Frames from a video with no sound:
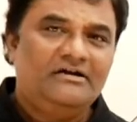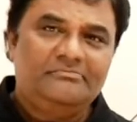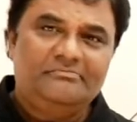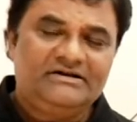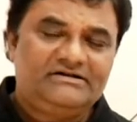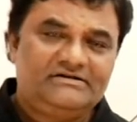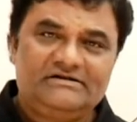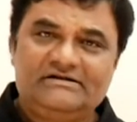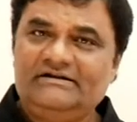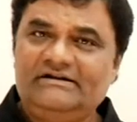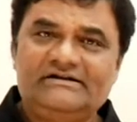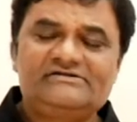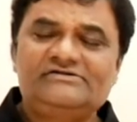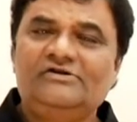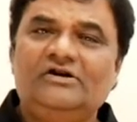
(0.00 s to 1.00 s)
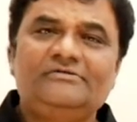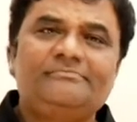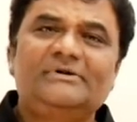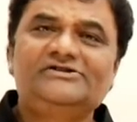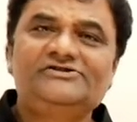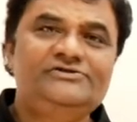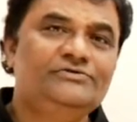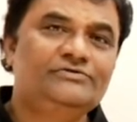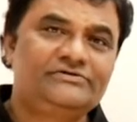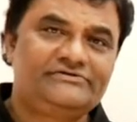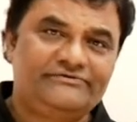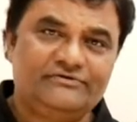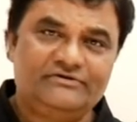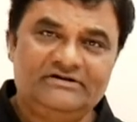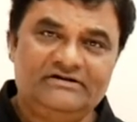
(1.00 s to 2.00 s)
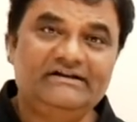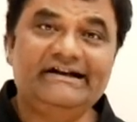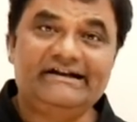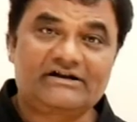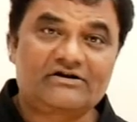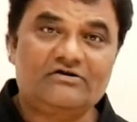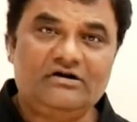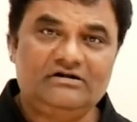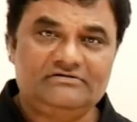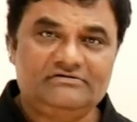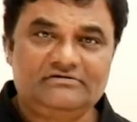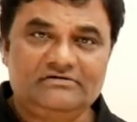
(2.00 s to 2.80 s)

but it is not much useful later on.